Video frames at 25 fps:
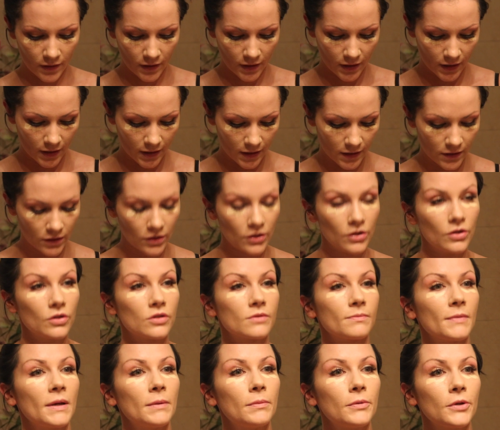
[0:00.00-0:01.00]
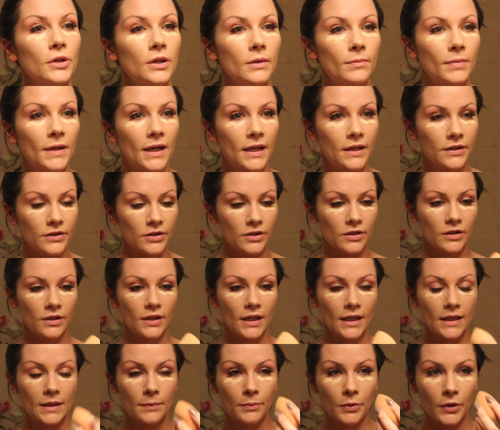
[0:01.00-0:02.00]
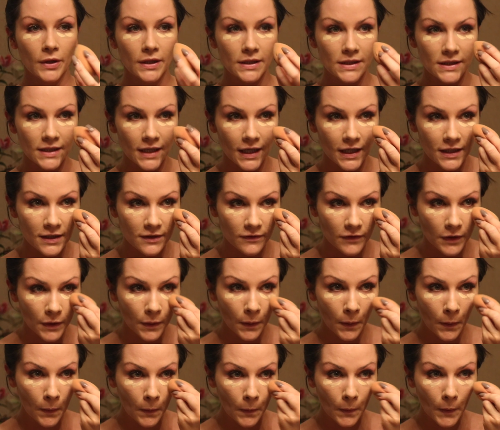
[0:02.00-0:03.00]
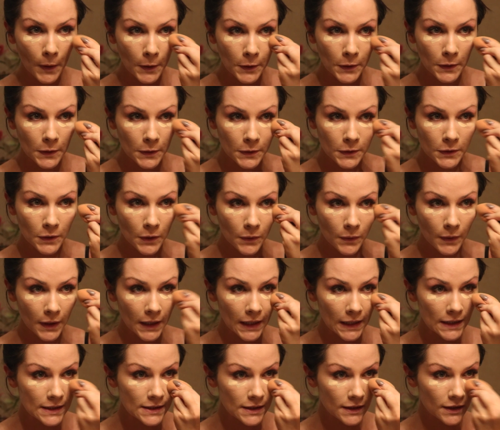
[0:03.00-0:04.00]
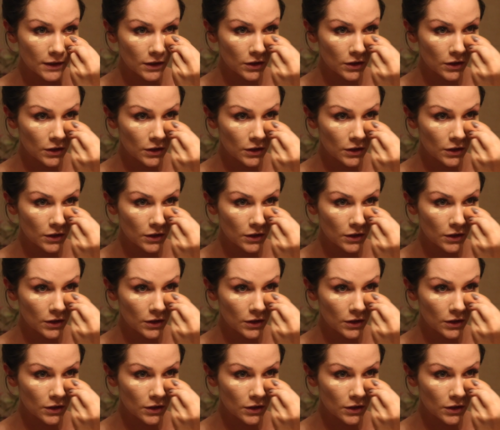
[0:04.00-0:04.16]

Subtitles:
and use my beauty blender and the pointed end of it, which is so easy to